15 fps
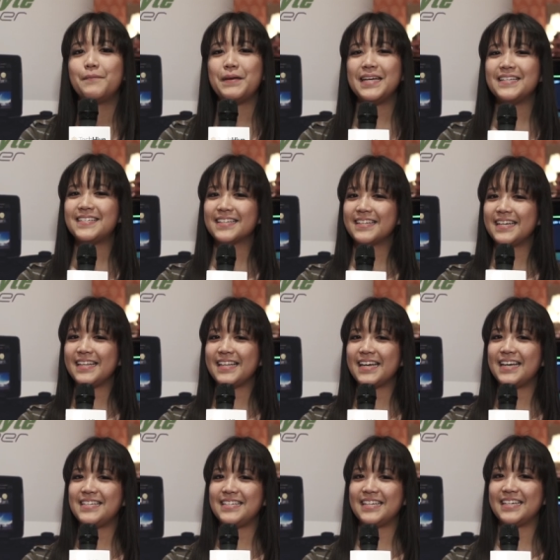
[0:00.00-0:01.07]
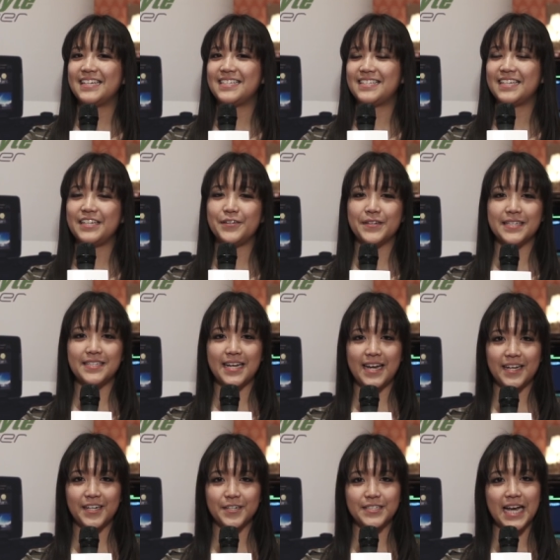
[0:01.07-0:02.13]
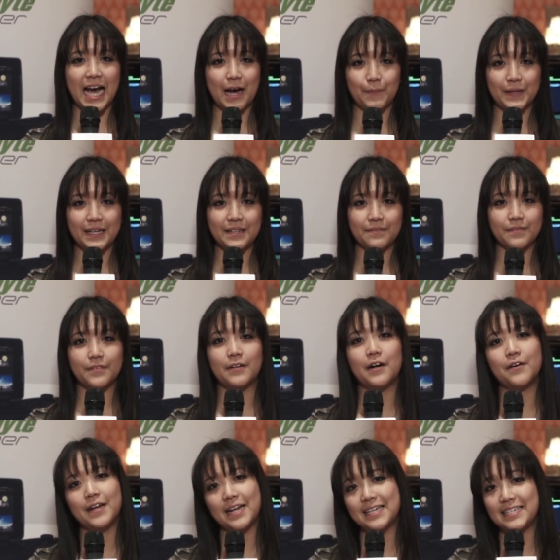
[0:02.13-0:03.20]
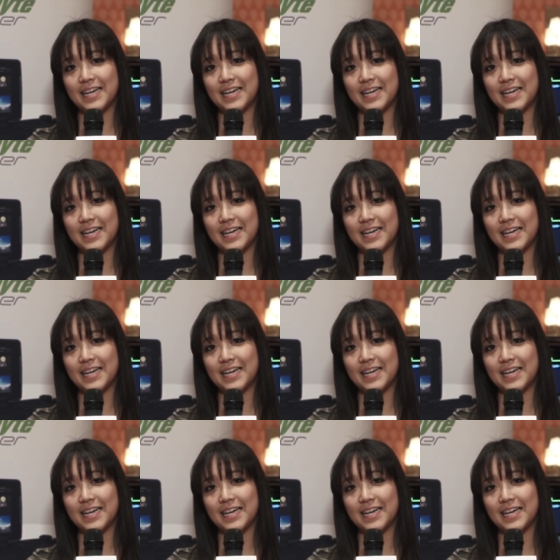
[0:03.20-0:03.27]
Basically, the idea is that you can take your tablet, throw it on a